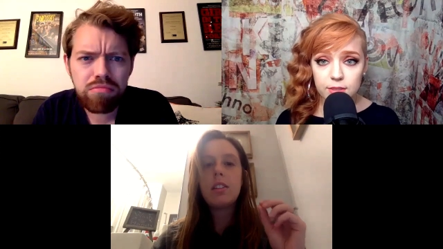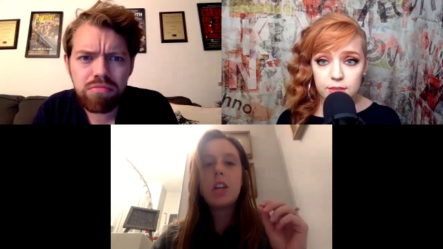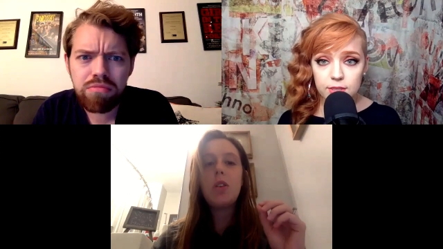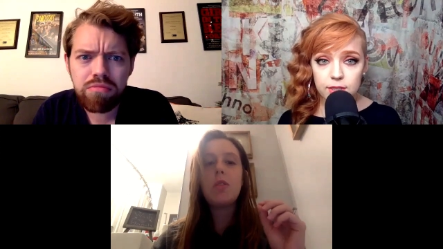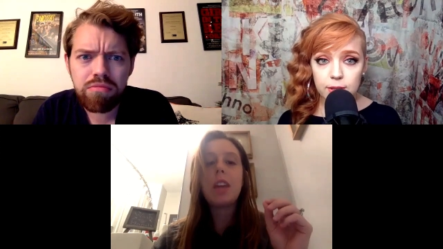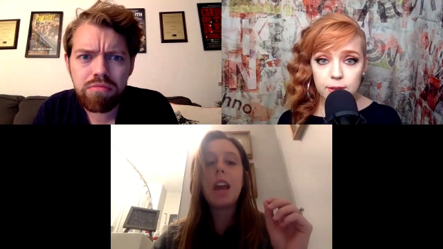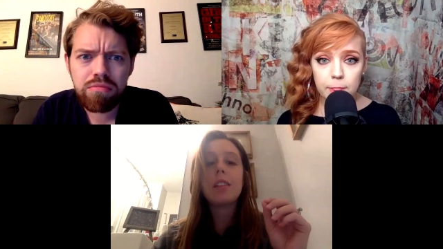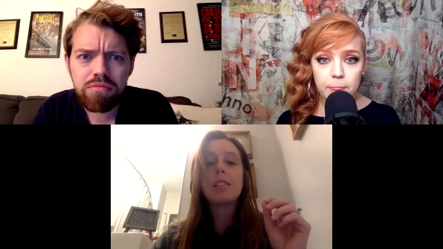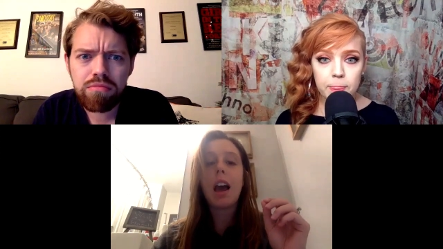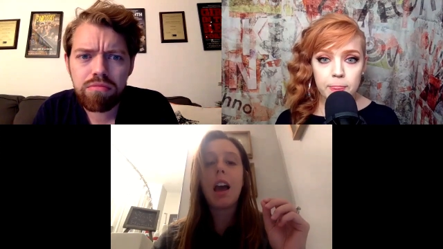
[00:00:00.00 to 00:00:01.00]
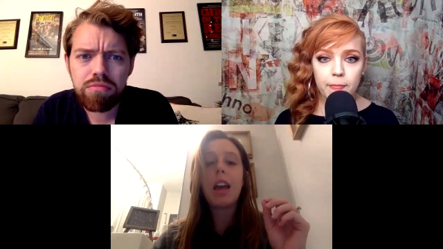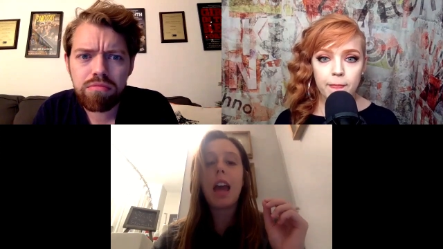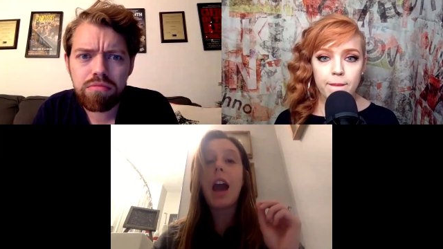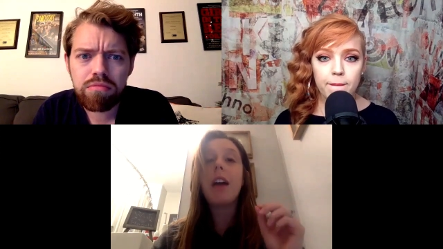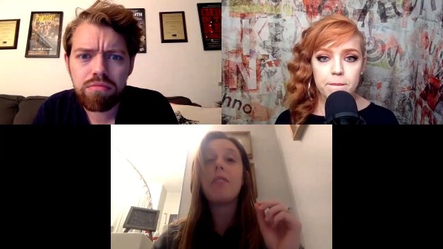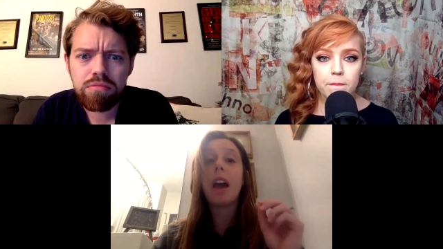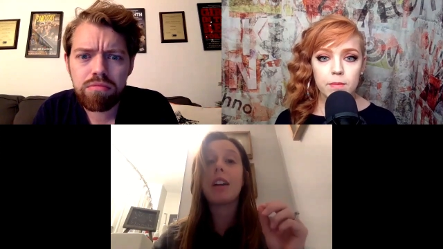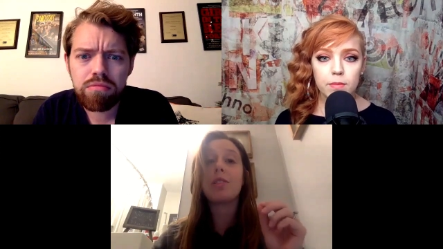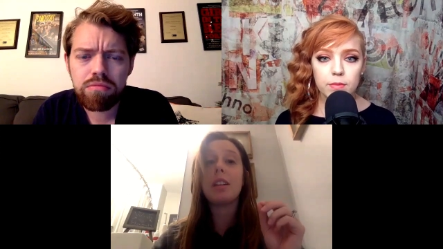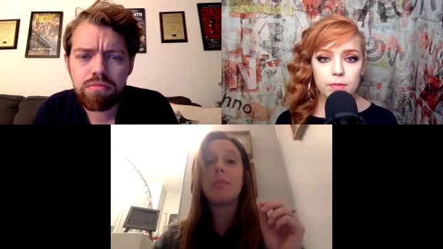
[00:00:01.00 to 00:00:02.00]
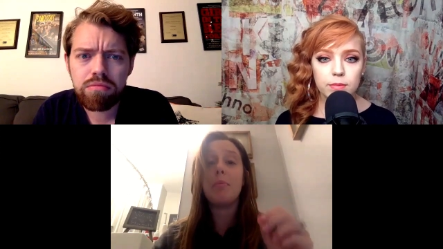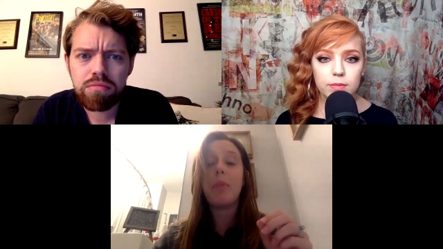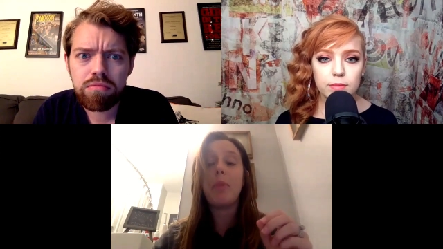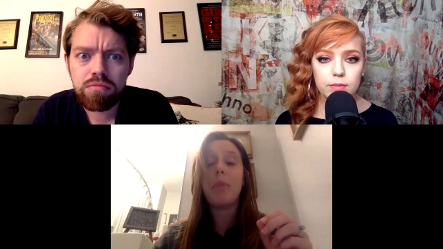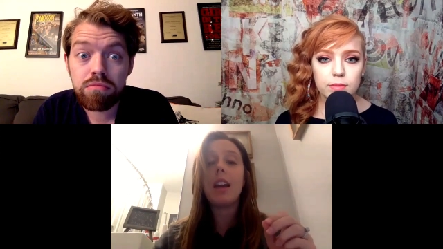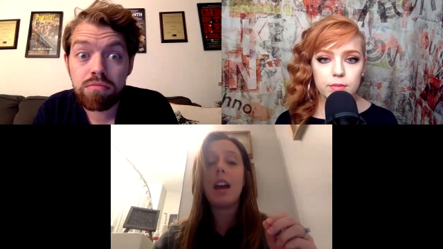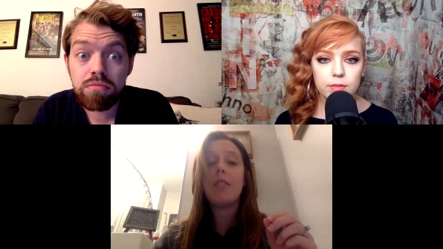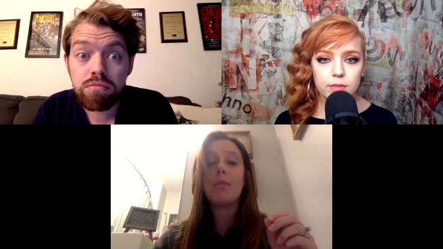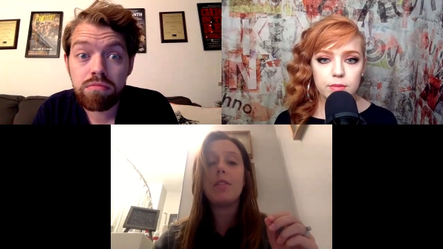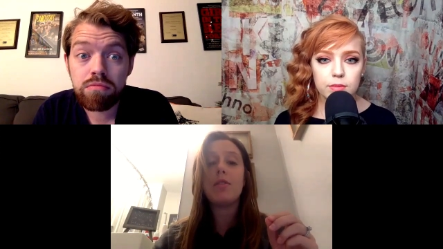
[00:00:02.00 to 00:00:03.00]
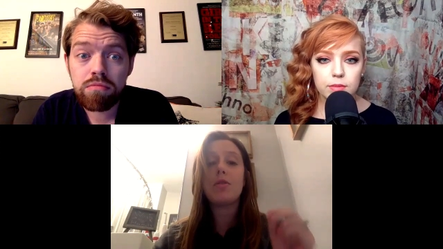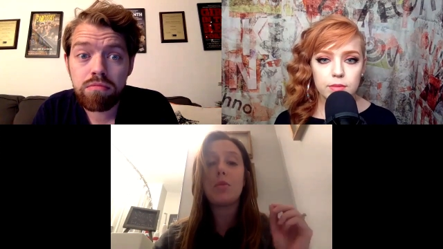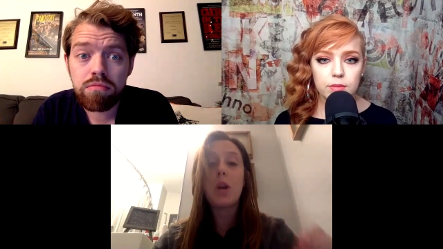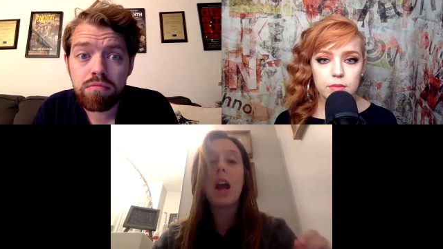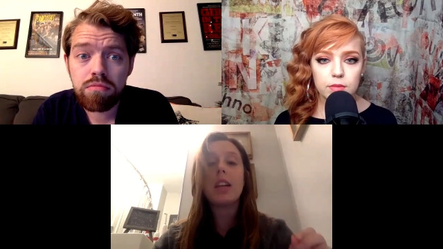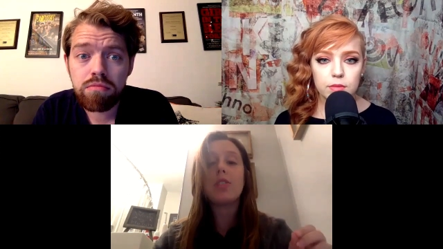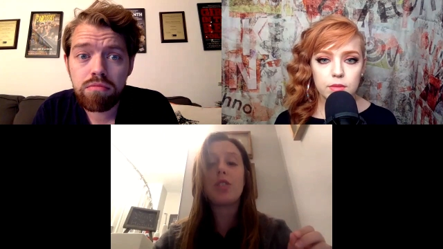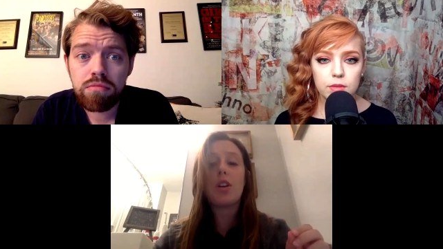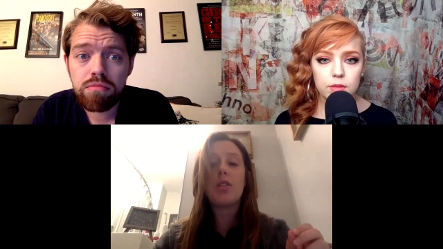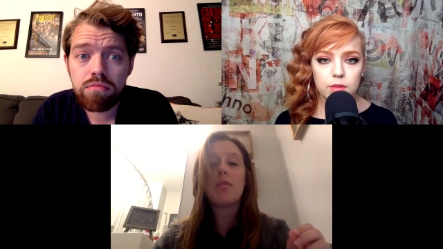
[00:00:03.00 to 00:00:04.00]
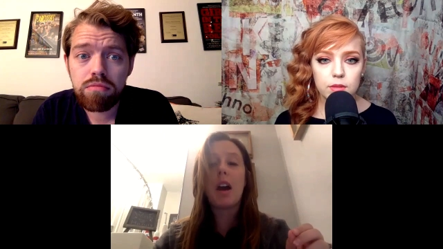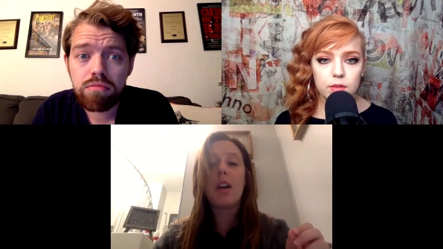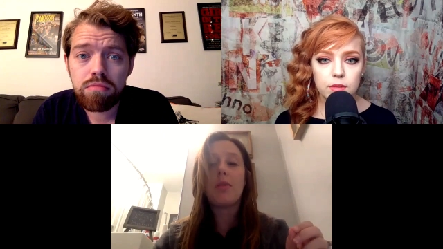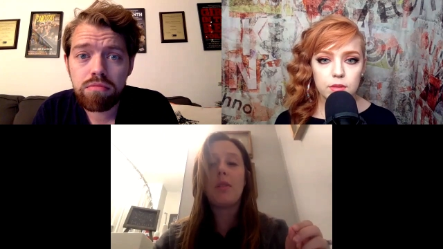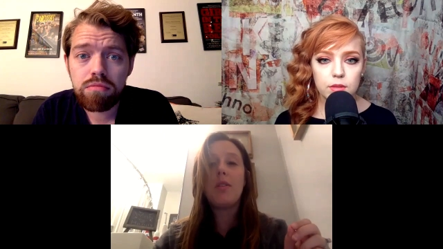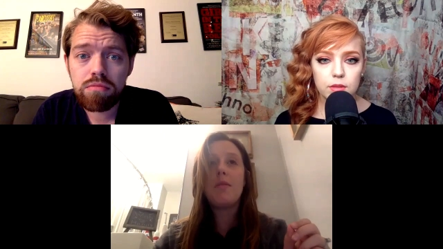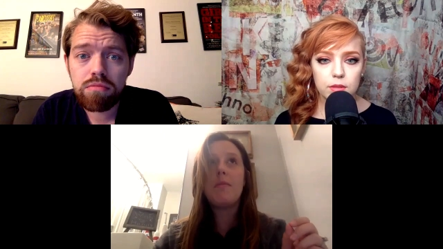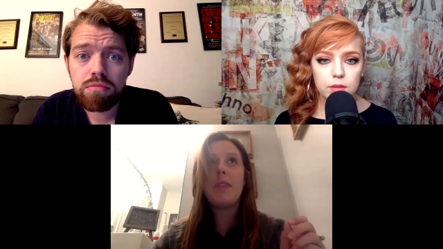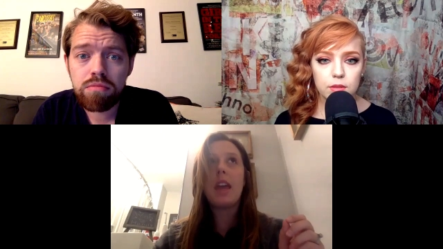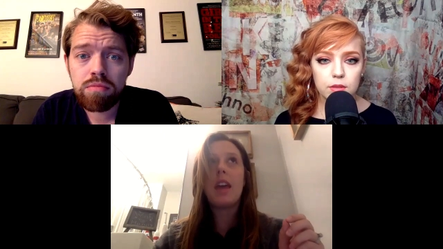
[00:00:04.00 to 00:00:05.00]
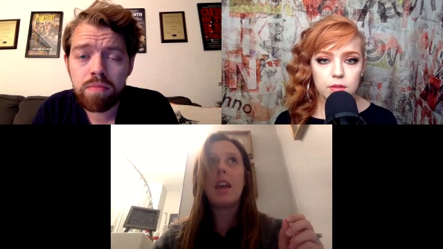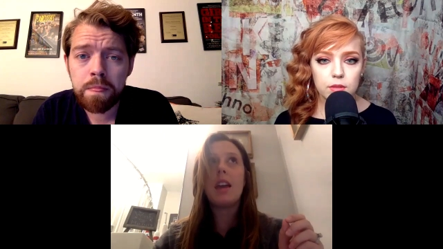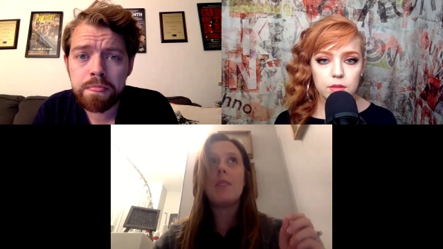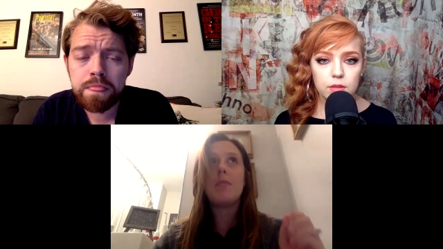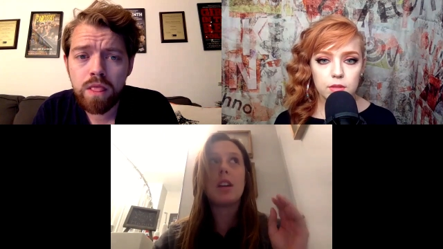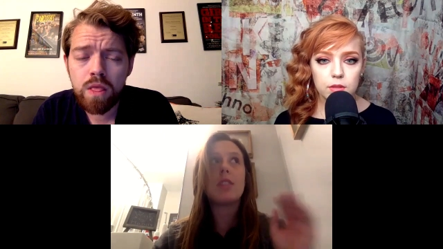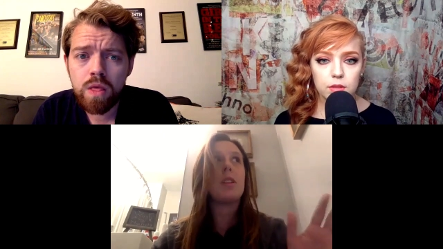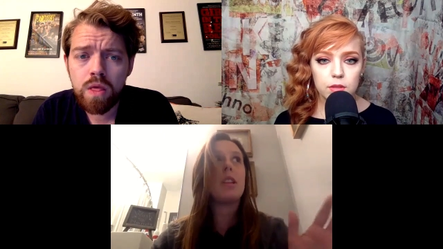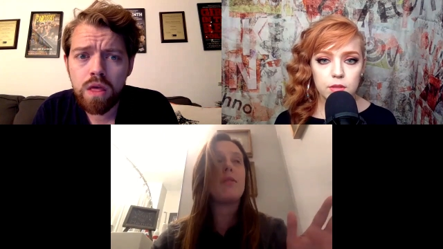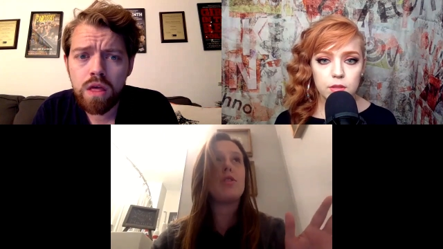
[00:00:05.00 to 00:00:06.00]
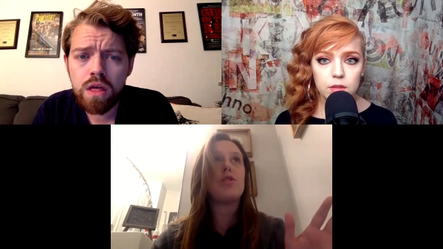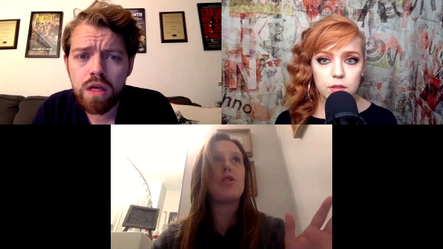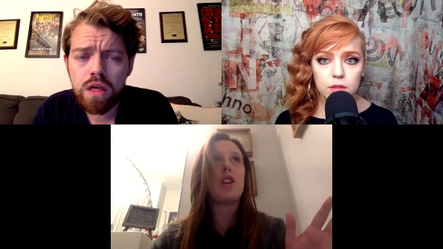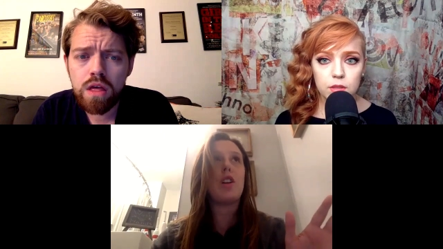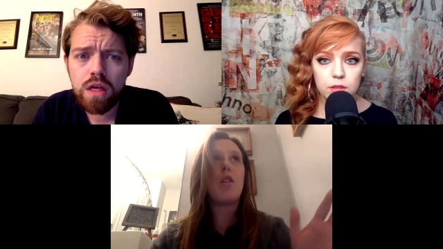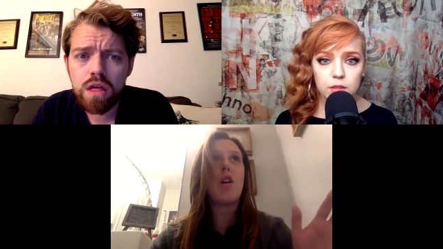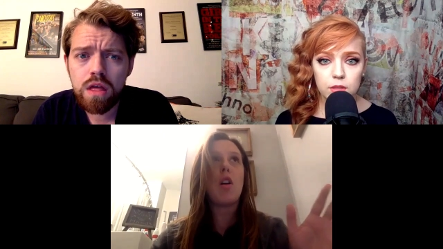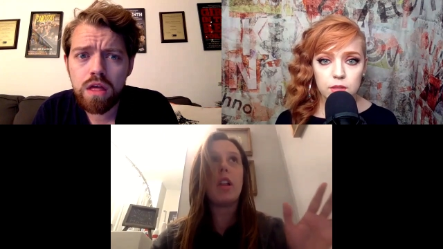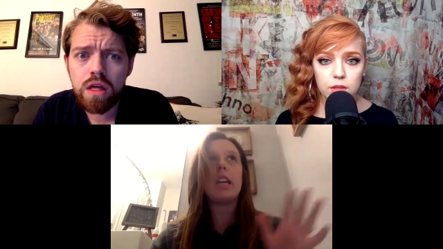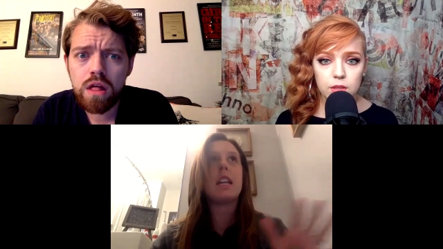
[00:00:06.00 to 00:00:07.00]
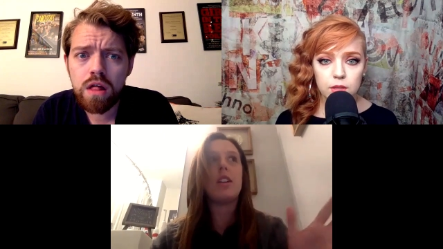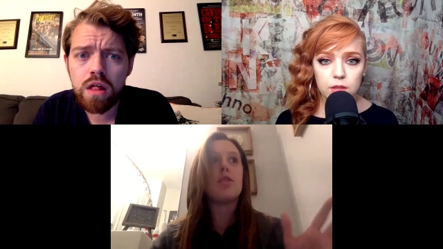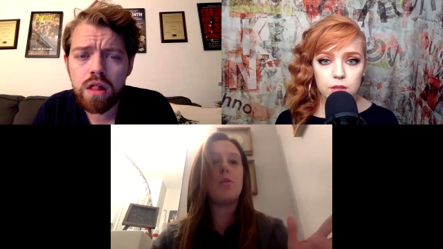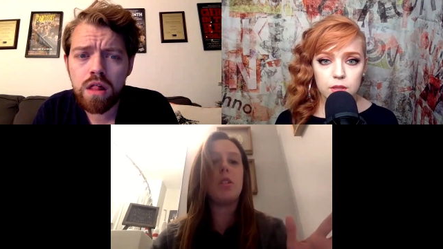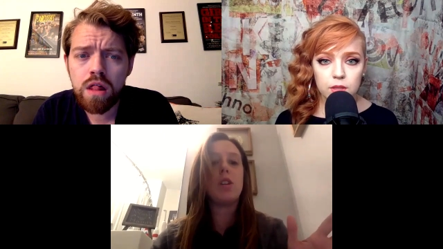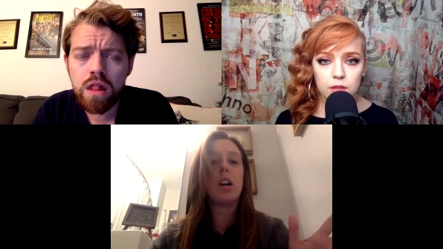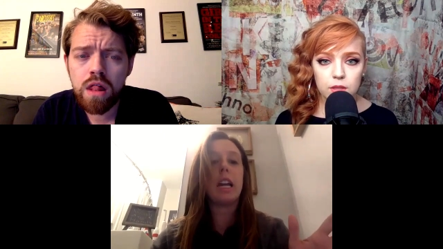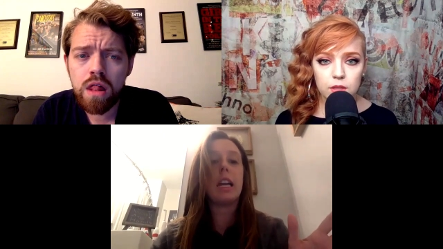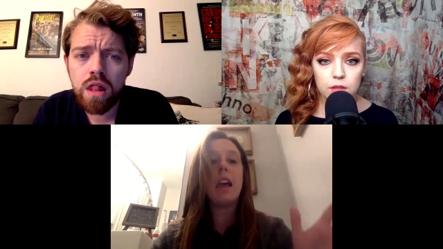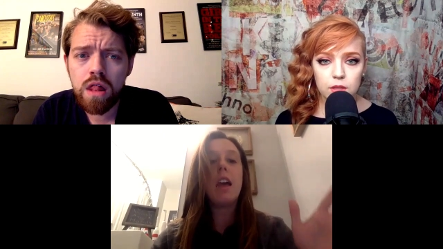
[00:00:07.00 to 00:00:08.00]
Speaker 1: Cute. Yes, I have actually been. I've been trying to go to the bathroom, and because we live in a studio, all I can hear is you all talking.